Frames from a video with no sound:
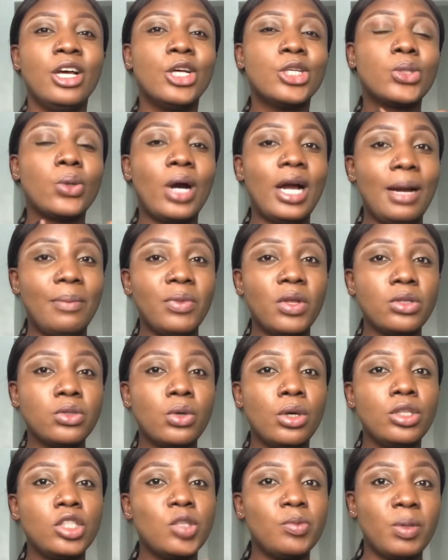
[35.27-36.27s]
So I am not
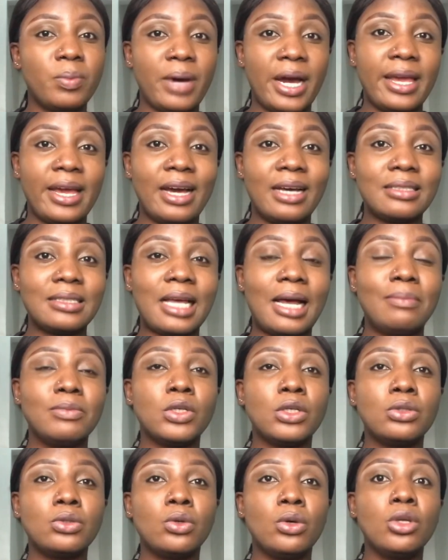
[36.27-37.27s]
going to be biased. I'm
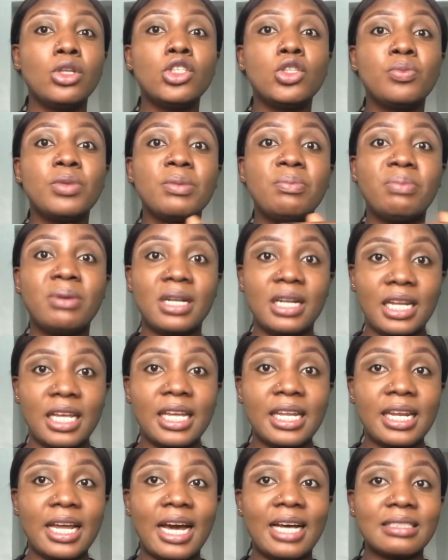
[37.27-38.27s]
just going to be
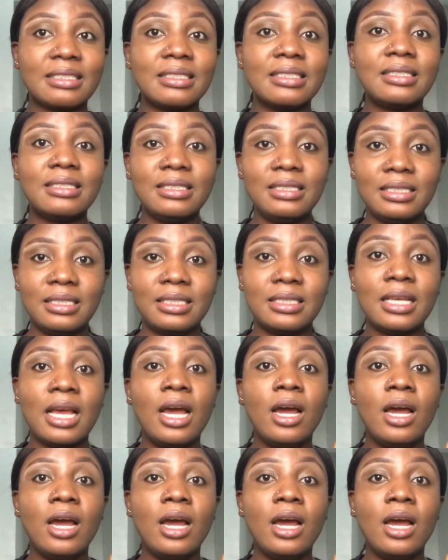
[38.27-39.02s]
plain as it is,